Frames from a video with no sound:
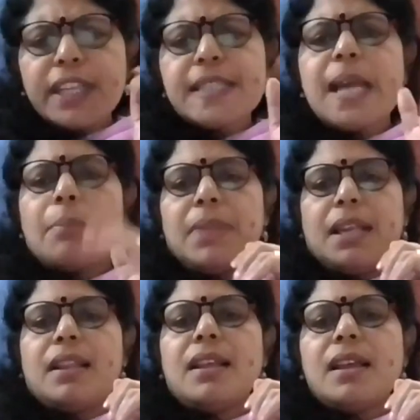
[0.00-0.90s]
For
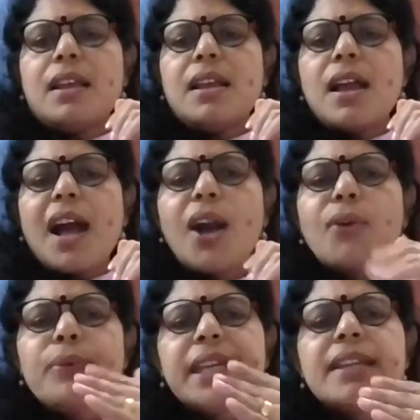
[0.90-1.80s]
example,
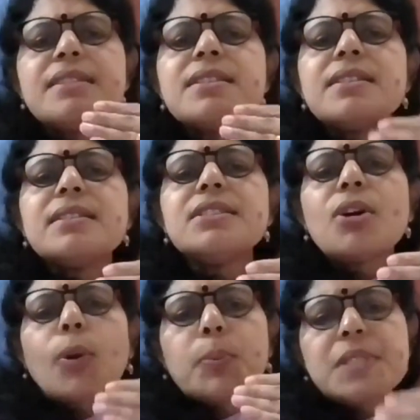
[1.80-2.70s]
how we can turn
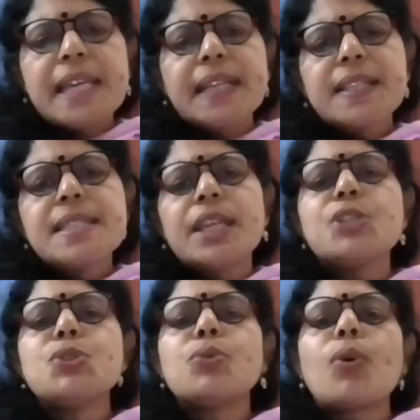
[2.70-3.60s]
the obstacles
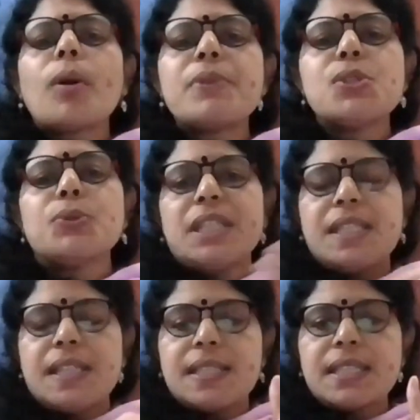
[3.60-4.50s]
into
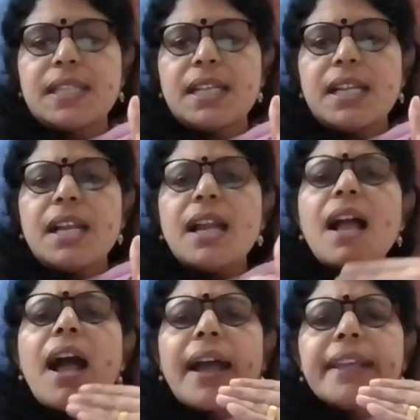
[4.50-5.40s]
opportunities.
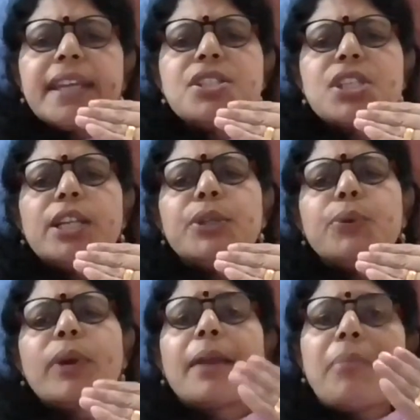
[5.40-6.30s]
I can tell
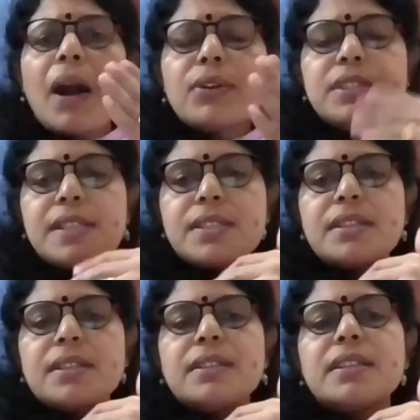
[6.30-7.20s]
you about
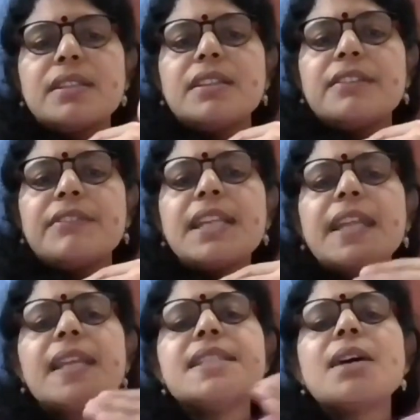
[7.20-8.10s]
this with
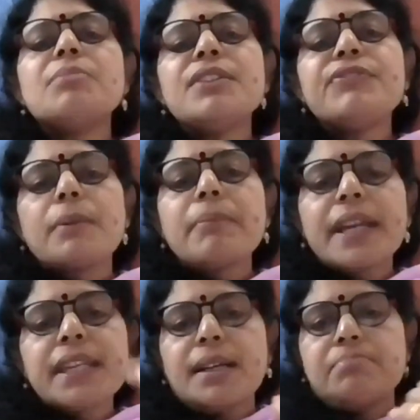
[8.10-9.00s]
an example from
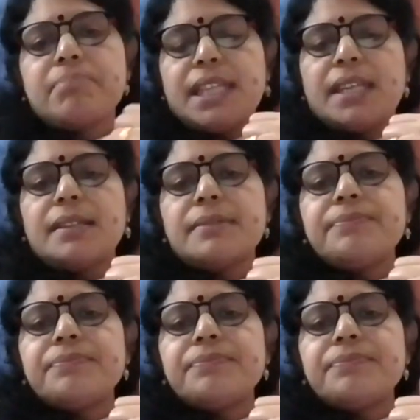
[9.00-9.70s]
my company.